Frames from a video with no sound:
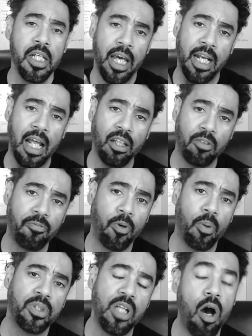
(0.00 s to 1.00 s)
And I look
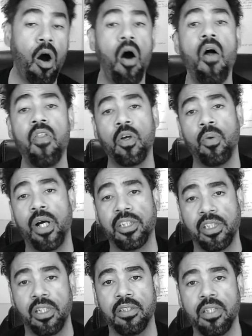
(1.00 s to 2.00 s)
forward to all the
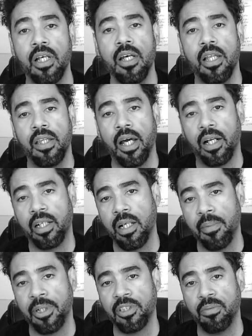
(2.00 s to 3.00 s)
questions that are
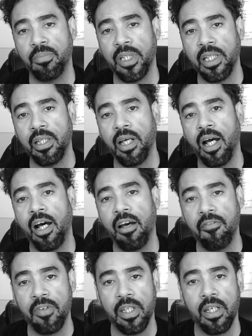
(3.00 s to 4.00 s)
coming to me
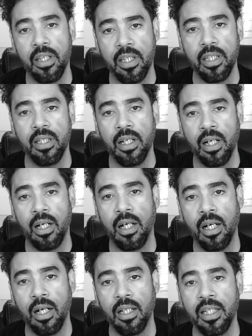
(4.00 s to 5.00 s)
via the
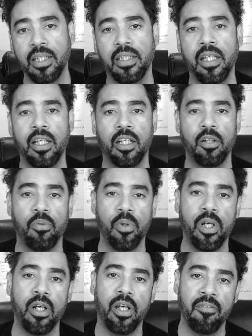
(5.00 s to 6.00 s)
LinkedIn
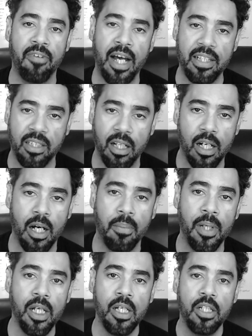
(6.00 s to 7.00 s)
Career Advice
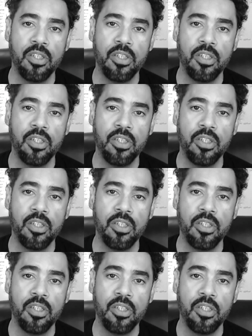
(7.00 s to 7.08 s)
Hub.